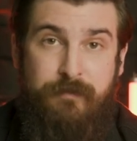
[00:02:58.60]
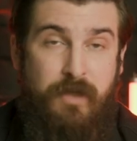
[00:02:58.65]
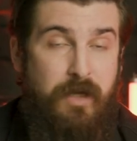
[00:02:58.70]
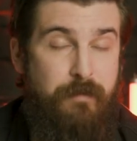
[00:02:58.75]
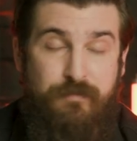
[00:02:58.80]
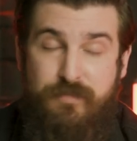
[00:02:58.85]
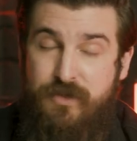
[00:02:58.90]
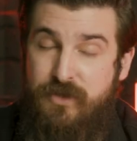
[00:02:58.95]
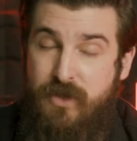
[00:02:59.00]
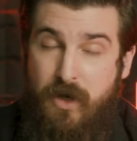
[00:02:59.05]

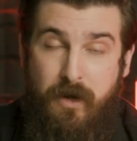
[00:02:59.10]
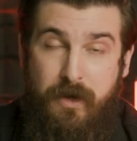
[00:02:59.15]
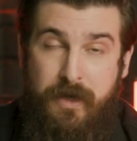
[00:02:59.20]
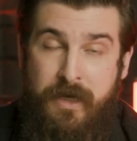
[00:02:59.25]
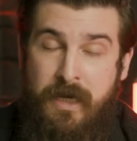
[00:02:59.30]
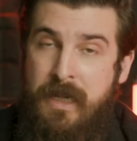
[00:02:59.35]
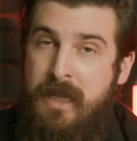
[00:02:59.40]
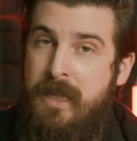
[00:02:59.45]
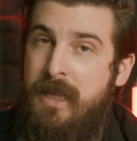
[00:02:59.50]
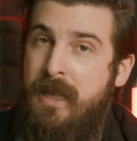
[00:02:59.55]
I'm
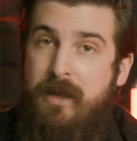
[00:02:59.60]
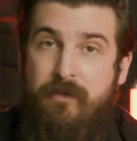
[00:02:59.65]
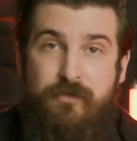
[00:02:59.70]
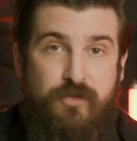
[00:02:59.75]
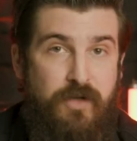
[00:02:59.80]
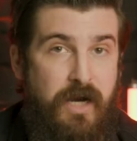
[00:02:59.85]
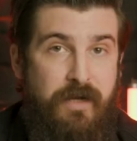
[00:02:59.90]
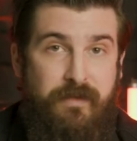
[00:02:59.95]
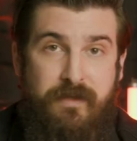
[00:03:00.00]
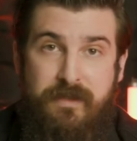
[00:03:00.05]
sorry,
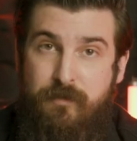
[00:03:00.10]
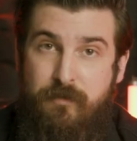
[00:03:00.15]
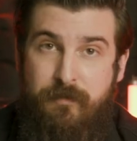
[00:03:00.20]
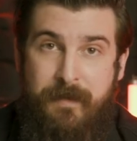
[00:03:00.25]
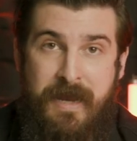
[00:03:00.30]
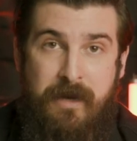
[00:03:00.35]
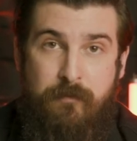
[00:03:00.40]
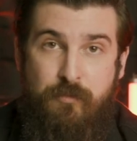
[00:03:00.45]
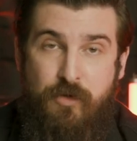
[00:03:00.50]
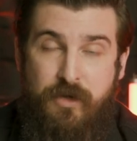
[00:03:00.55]
tried this with
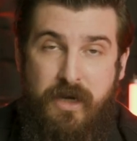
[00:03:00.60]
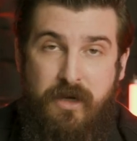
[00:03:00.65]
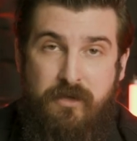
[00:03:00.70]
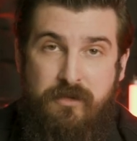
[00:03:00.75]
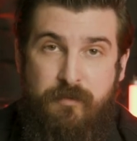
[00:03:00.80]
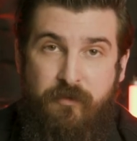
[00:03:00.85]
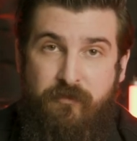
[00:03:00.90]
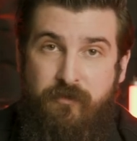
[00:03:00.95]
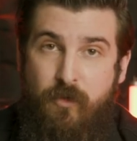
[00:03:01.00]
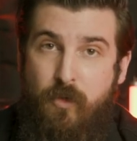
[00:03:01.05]
MacBook
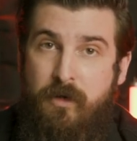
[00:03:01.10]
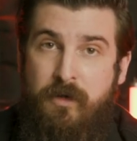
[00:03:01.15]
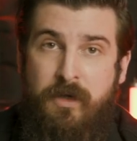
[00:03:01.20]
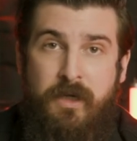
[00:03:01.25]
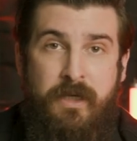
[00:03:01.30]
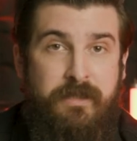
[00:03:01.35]
Airs before,